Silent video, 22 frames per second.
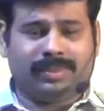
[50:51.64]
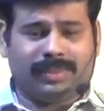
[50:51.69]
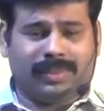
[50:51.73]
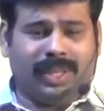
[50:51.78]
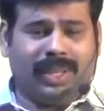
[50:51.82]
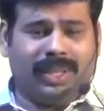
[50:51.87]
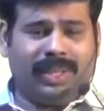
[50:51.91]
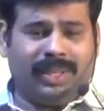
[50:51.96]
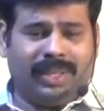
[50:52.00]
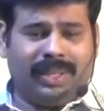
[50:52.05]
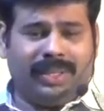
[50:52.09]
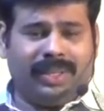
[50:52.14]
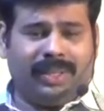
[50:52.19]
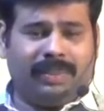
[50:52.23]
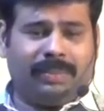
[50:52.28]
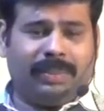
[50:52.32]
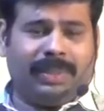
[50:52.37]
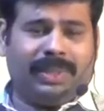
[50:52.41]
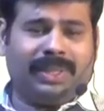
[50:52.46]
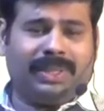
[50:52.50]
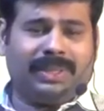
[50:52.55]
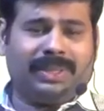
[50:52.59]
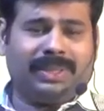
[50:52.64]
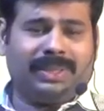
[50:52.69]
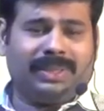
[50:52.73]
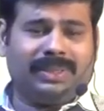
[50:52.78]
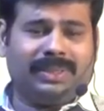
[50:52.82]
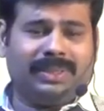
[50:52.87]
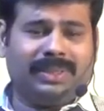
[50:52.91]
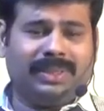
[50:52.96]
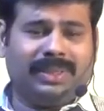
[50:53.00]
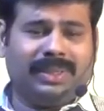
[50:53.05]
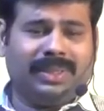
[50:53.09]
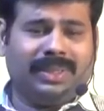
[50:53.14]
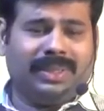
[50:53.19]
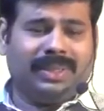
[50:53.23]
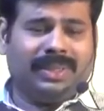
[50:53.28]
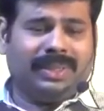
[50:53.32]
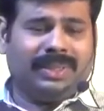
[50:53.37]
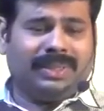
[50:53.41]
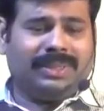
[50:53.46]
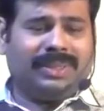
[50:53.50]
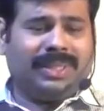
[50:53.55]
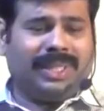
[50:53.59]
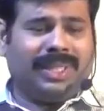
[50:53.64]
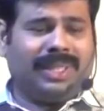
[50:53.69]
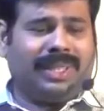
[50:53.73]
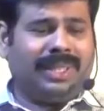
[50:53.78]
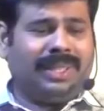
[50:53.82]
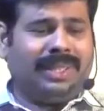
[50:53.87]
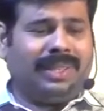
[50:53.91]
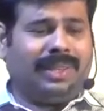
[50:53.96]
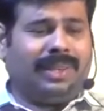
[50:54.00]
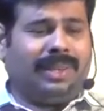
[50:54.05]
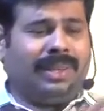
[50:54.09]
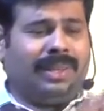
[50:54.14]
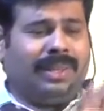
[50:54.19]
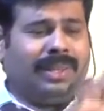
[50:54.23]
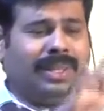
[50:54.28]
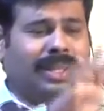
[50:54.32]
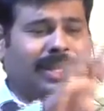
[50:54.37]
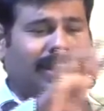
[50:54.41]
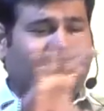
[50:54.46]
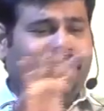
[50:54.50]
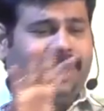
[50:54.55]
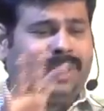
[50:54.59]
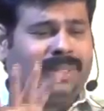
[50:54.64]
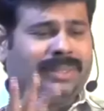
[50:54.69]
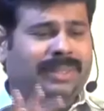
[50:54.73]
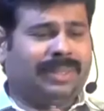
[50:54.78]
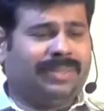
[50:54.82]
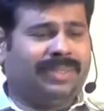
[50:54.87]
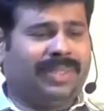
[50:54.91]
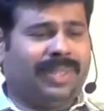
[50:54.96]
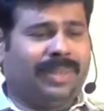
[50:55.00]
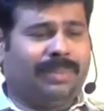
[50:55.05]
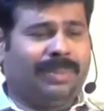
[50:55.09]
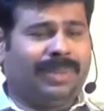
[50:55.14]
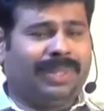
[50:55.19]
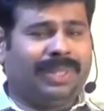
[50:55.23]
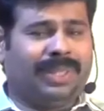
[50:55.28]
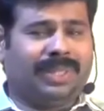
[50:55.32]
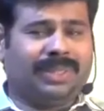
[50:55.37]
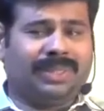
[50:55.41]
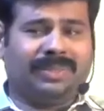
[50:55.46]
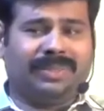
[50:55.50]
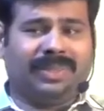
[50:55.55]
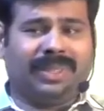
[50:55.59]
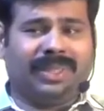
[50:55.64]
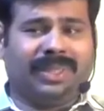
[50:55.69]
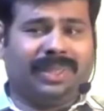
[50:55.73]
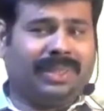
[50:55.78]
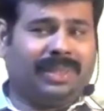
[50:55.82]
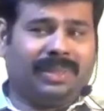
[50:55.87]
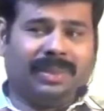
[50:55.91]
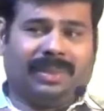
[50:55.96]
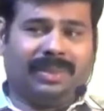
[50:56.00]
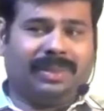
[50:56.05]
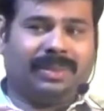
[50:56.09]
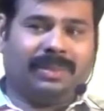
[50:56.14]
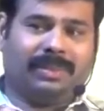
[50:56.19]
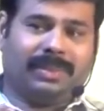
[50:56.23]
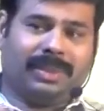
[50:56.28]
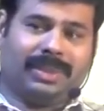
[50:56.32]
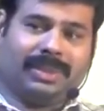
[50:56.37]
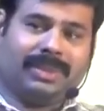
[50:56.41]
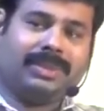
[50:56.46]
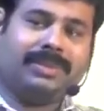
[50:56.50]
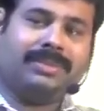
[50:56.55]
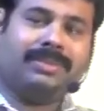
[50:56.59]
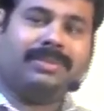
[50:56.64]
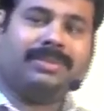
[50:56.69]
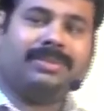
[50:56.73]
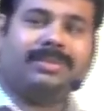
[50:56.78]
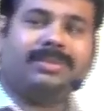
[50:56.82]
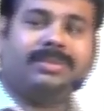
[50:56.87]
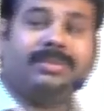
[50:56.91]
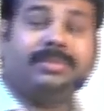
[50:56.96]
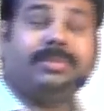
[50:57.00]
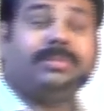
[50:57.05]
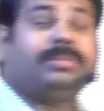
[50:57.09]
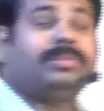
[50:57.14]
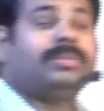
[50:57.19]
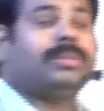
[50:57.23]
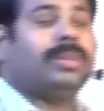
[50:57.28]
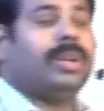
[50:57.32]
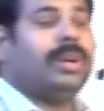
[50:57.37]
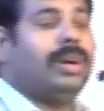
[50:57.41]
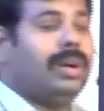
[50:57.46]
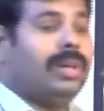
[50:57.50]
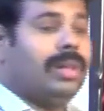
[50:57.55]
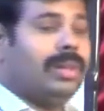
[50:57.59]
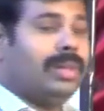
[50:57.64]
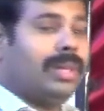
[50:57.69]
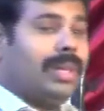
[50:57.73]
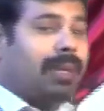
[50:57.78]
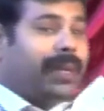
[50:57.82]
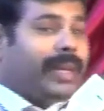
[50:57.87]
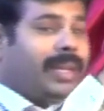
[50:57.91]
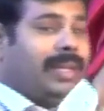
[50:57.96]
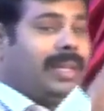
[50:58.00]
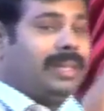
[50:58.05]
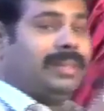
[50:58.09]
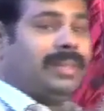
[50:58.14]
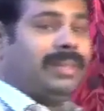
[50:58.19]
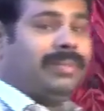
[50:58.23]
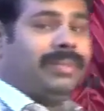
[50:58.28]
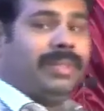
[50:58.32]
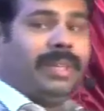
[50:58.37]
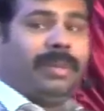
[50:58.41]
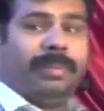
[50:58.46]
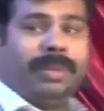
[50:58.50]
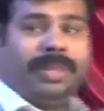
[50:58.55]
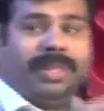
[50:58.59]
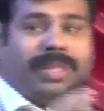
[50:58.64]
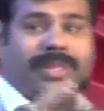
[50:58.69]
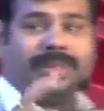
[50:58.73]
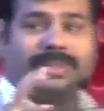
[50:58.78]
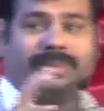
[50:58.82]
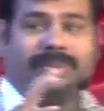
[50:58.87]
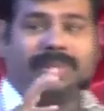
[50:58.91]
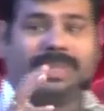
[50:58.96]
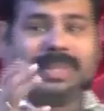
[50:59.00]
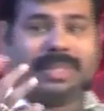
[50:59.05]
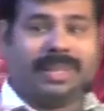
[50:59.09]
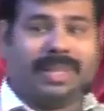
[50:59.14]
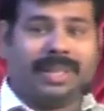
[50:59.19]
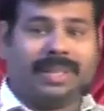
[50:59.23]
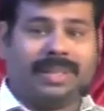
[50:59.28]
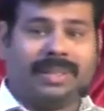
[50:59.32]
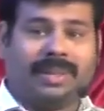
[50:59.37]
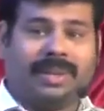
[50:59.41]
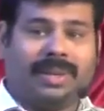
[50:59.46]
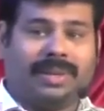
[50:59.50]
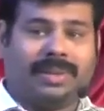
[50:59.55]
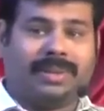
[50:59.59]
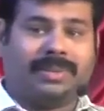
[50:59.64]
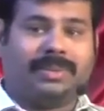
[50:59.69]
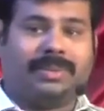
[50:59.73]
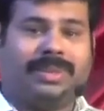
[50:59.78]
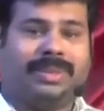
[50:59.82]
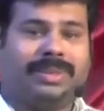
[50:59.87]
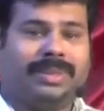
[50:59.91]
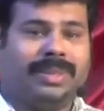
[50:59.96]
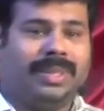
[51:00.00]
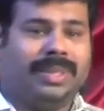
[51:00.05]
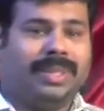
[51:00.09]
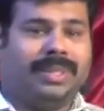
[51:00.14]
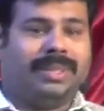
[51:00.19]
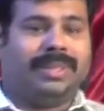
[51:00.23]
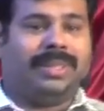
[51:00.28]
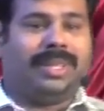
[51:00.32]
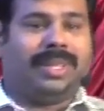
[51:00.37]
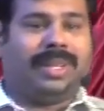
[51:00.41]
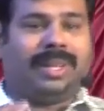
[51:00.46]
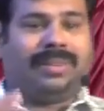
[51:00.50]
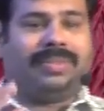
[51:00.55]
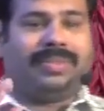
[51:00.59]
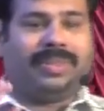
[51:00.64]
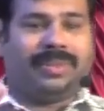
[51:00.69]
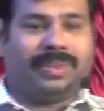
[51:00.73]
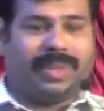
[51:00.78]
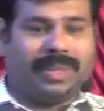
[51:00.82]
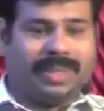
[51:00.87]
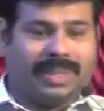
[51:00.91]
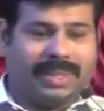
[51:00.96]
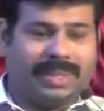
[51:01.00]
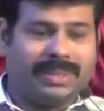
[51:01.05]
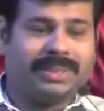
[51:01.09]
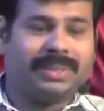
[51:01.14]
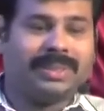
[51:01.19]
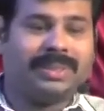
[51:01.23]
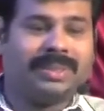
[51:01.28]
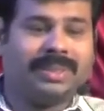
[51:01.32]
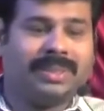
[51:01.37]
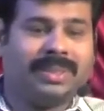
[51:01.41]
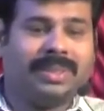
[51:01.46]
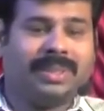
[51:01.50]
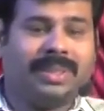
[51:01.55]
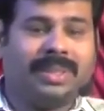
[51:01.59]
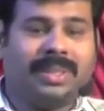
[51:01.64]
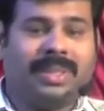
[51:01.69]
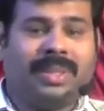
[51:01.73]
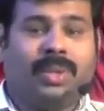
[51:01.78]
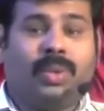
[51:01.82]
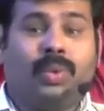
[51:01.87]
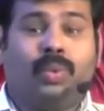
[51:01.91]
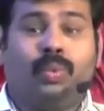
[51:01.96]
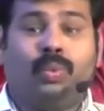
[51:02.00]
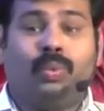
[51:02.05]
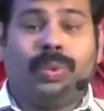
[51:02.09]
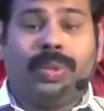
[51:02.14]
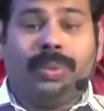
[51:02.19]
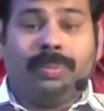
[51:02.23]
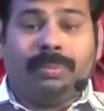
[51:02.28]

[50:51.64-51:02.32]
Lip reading: on any application, generally all the areas of the application we cannot automate. All the areas of the application we cannot automate. There are few areas we